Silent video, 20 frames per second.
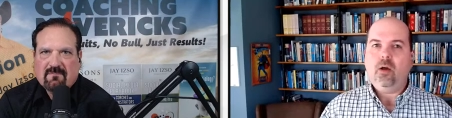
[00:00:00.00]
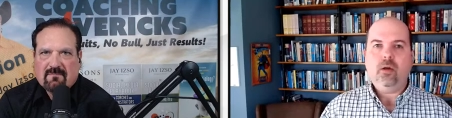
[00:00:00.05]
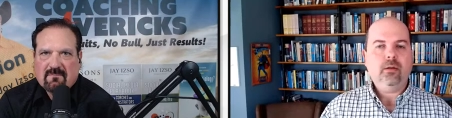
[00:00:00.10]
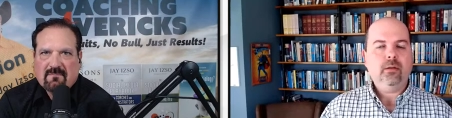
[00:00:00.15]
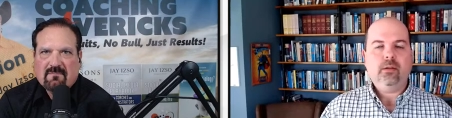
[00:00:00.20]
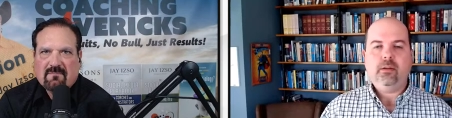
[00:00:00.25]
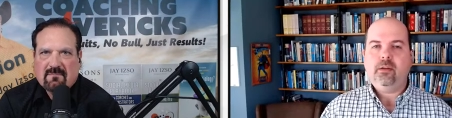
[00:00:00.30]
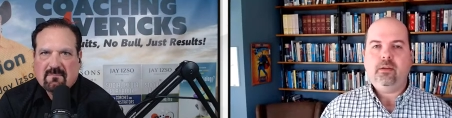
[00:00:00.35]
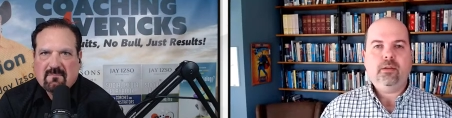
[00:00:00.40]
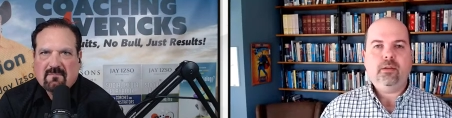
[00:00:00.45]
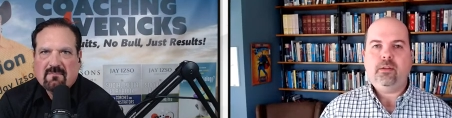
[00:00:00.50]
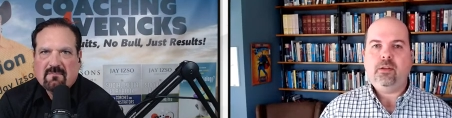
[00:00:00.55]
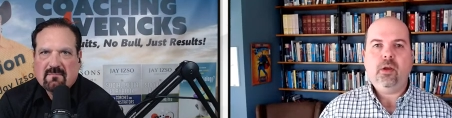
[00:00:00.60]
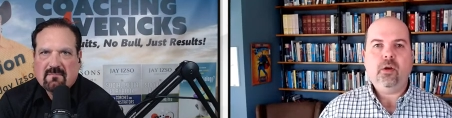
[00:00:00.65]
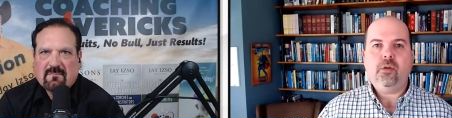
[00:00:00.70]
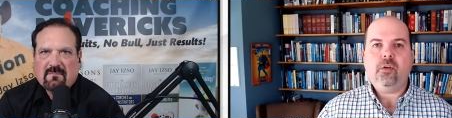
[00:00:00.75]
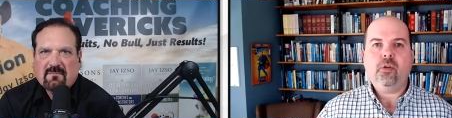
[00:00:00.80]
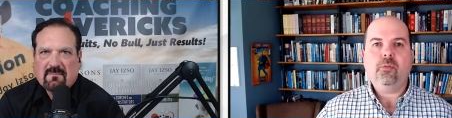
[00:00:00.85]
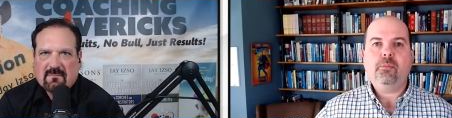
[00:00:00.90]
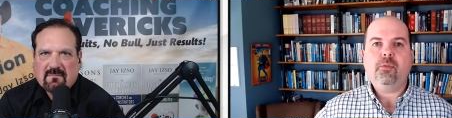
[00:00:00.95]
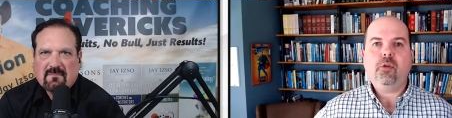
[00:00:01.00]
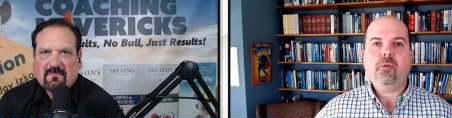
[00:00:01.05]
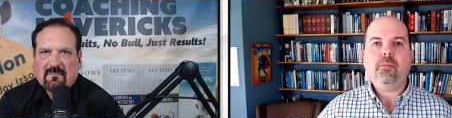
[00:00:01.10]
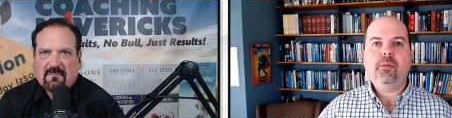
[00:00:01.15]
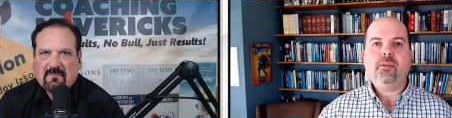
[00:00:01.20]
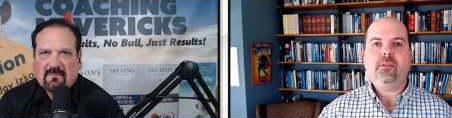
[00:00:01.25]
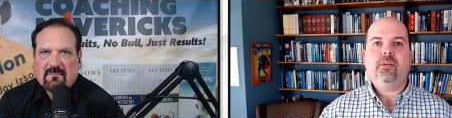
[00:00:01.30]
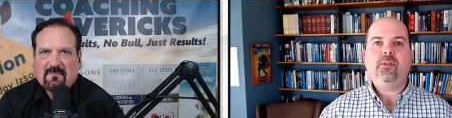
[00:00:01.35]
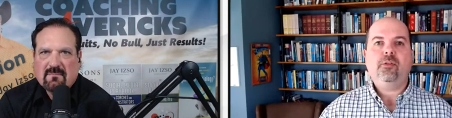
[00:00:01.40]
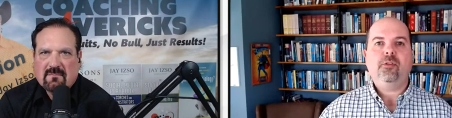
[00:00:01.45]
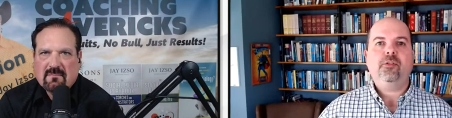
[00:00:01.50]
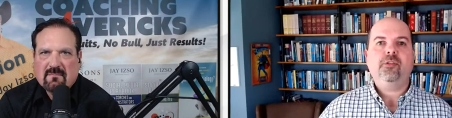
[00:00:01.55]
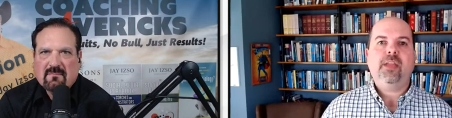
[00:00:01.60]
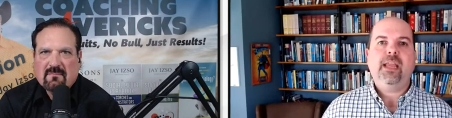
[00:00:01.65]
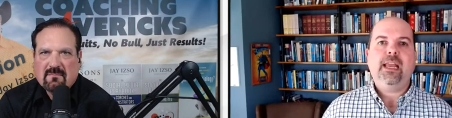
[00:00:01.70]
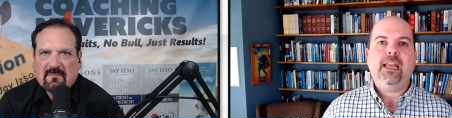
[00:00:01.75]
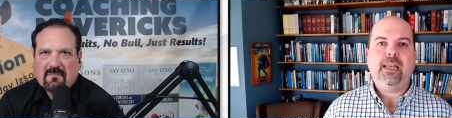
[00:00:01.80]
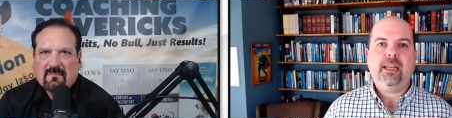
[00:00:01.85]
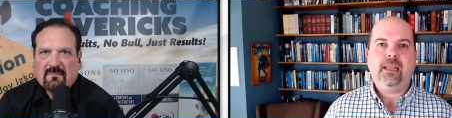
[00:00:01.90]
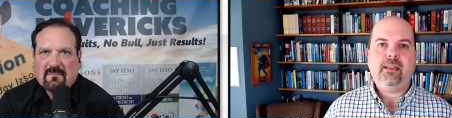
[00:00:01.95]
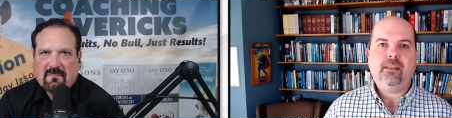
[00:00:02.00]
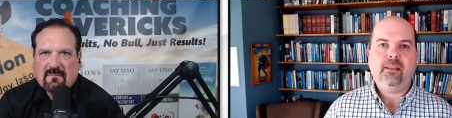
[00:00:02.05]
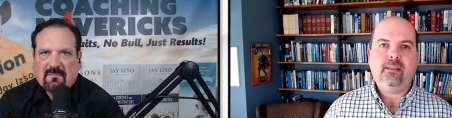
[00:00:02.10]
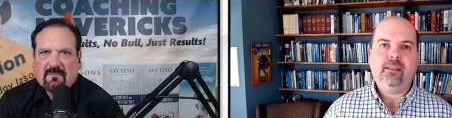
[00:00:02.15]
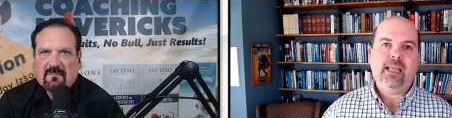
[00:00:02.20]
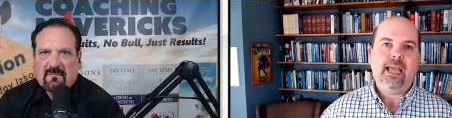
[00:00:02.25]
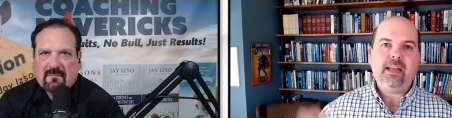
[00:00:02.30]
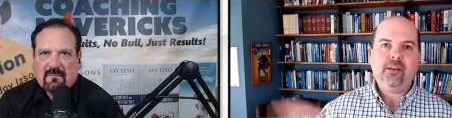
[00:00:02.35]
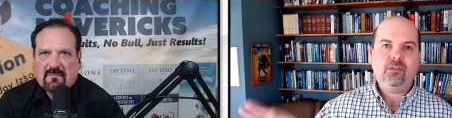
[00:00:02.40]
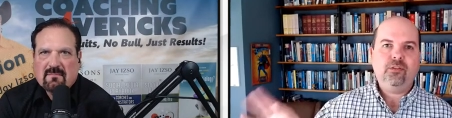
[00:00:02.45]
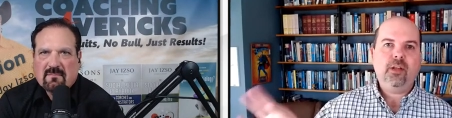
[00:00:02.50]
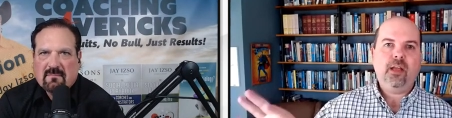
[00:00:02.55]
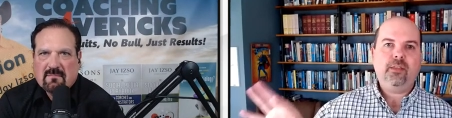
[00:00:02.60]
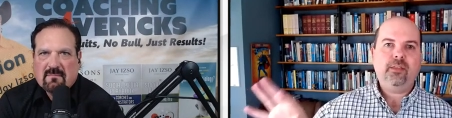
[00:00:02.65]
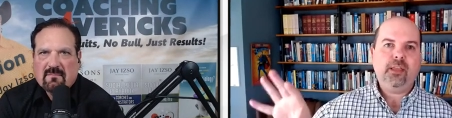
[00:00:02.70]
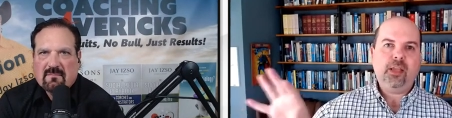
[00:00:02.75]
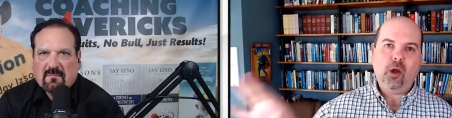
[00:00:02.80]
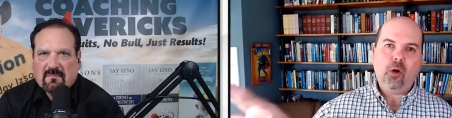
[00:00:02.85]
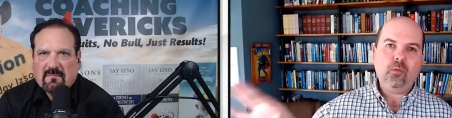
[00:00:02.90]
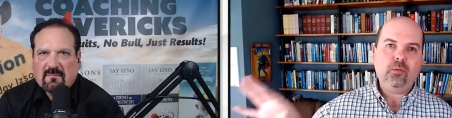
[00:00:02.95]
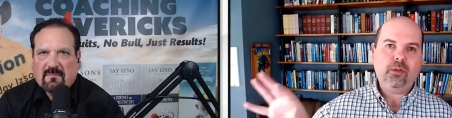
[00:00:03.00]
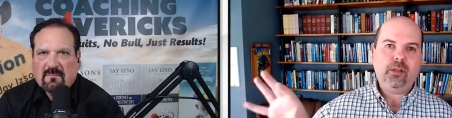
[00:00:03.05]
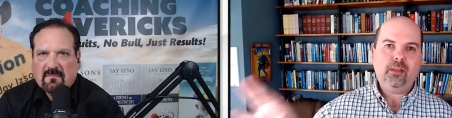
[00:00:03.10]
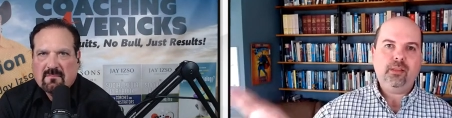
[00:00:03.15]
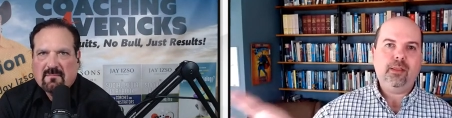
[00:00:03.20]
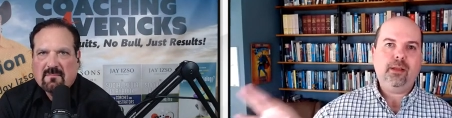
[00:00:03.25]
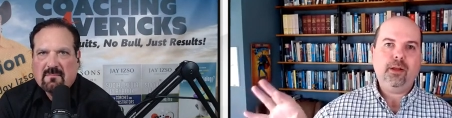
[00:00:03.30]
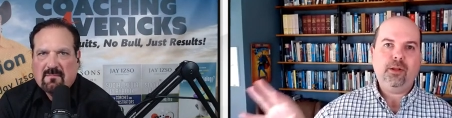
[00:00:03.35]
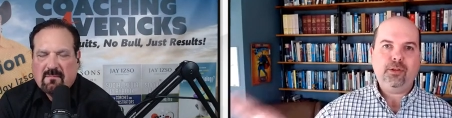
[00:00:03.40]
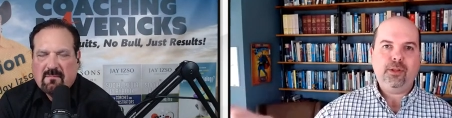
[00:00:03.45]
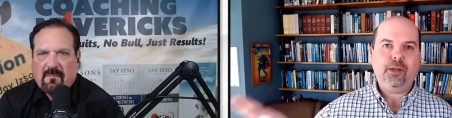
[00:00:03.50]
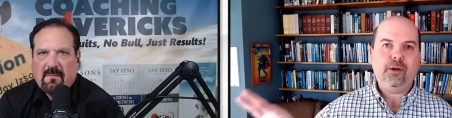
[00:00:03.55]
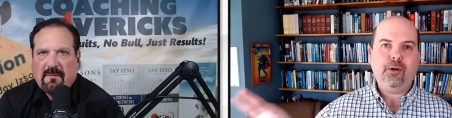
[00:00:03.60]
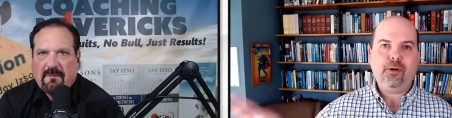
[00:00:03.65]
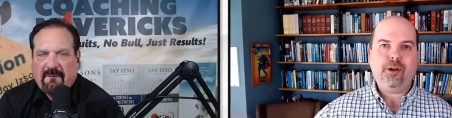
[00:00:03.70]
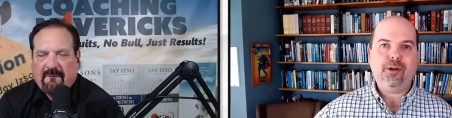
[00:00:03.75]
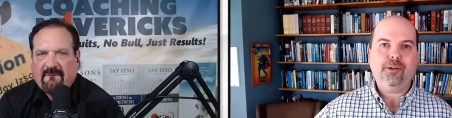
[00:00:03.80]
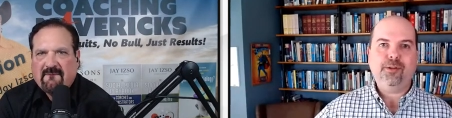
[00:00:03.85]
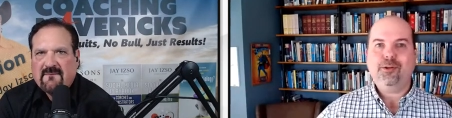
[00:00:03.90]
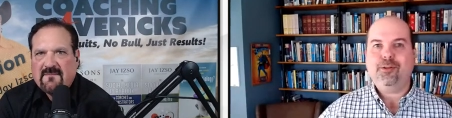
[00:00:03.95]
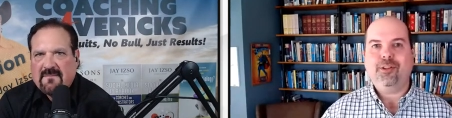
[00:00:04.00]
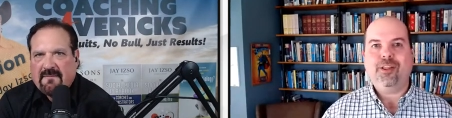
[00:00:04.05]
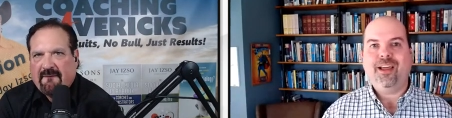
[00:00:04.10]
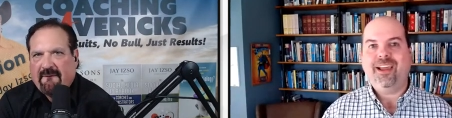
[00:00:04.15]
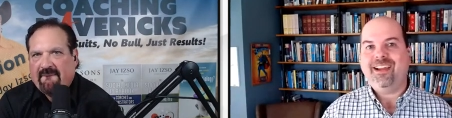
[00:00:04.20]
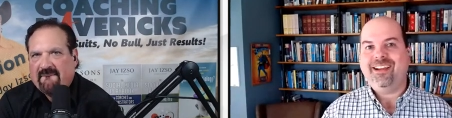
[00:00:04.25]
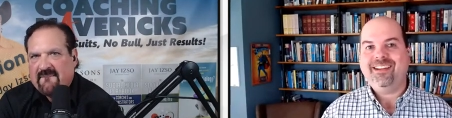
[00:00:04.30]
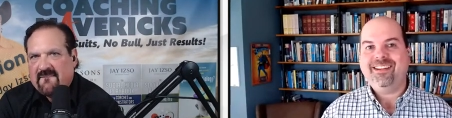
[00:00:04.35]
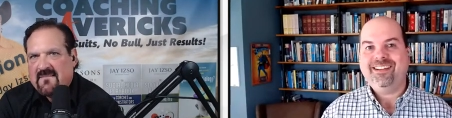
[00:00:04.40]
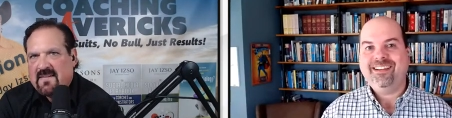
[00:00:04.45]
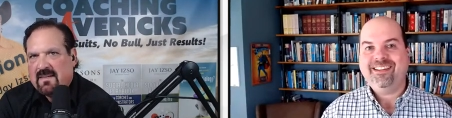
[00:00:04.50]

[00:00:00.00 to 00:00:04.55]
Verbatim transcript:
Speaker 1: Mm. Eh, no, you're you're misunderstanding. That's not the only thing a leader can look like.